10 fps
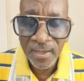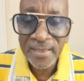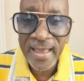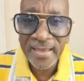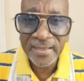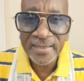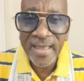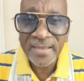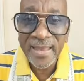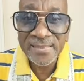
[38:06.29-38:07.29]
Like
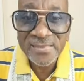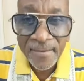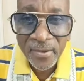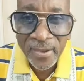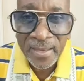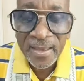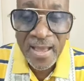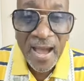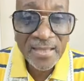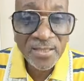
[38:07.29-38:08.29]
like like Samuel
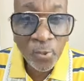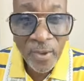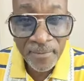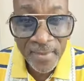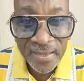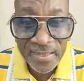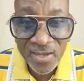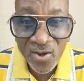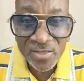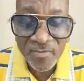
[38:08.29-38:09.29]
had to wait many
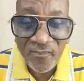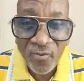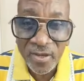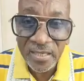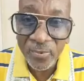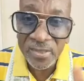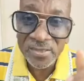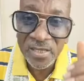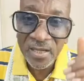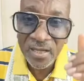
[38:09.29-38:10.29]
years before he
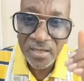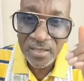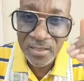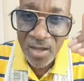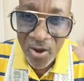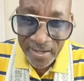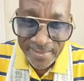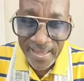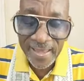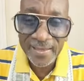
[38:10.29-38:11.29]
was
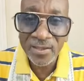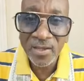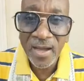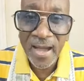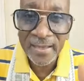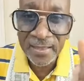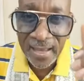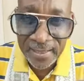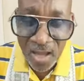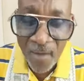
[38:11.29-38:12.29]
ordained and,
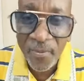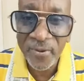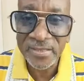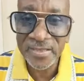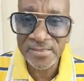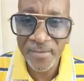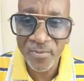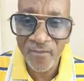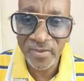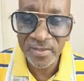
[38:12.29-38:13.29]
and operating as a
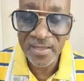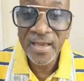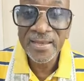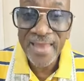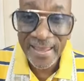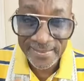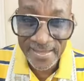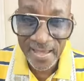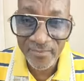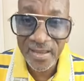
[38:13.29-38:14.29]
prophet. Like
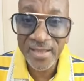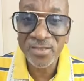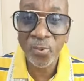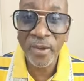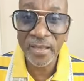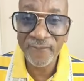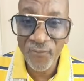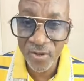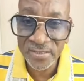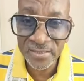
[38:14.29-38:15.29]
David had to wait
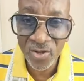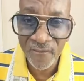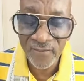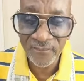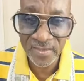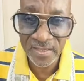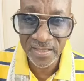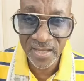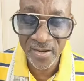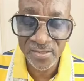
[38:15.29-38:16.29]
14 or 15
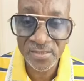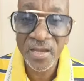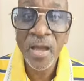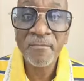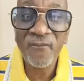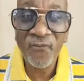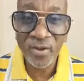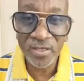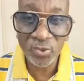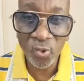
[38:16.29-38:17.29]
years
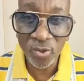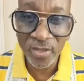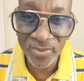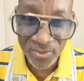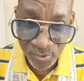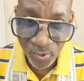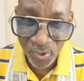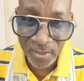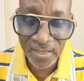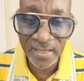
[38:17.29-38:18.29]
before he took the
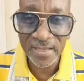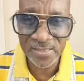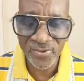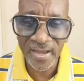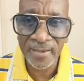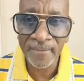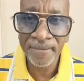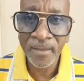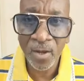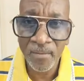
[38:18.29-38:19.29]
throne in Israel.
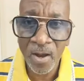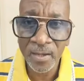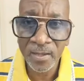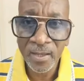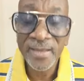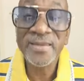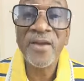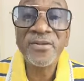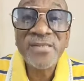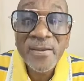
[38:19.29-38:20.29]
Come on.
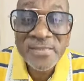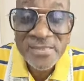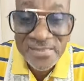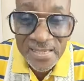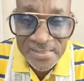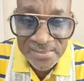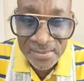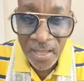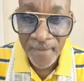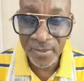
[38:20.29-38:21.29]
There is a
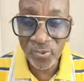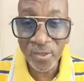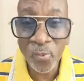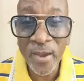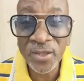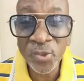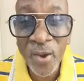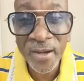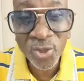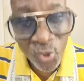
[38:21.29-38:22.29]
season between when you
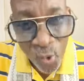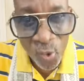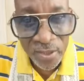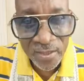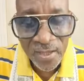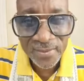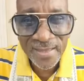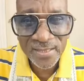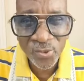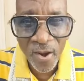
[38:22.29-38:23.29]
are told
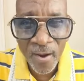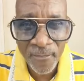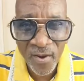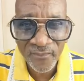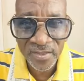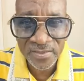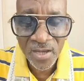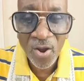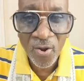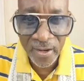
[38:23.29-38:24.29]
that you are a prophet
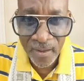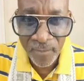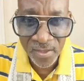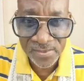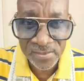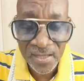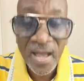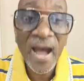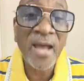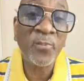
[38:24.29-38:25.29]
or an apostle
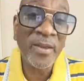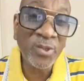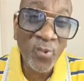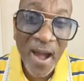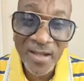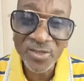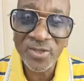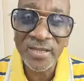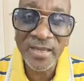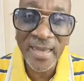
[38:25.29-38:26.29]
and when you
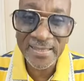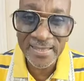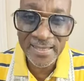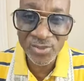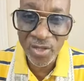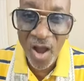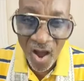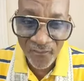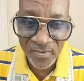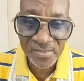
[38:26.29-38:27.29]
actually get into the
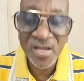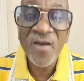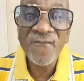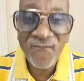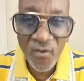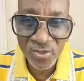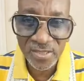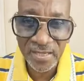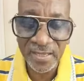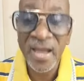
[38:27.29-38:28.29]
office
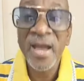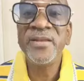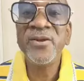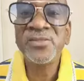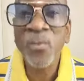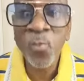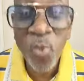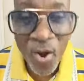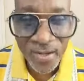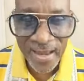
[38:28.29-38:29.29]
functioning. There's some
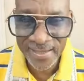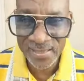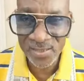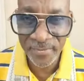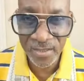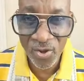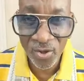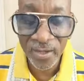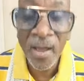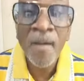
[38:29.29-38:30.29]
work that needs to be
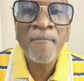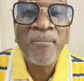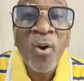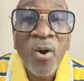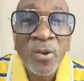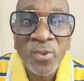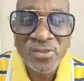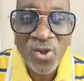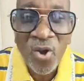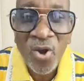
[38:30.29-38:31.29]
done. Paul
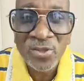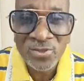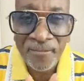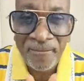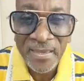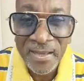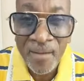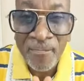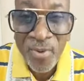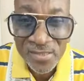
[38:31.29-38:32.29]
was called to be an
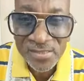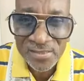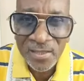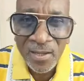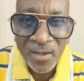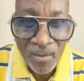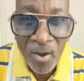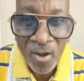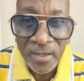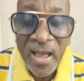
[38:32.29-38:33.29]
apostle. Come
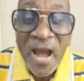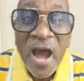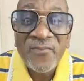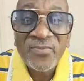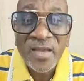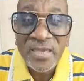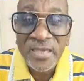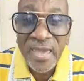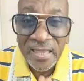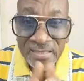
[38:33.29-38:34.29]
on. After he
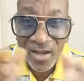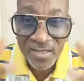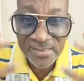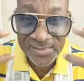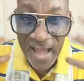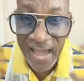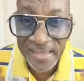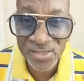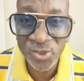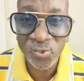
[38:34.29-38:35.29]
get, got his
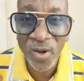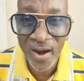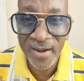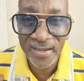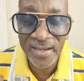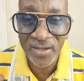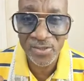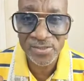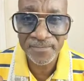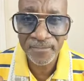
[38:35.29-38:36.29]
eyes through
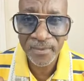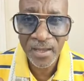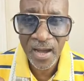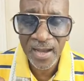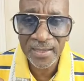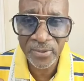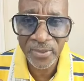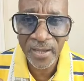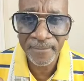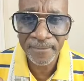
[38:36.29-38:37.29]
Cornelius.
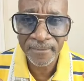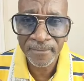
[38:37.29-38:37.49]
Hallelujah.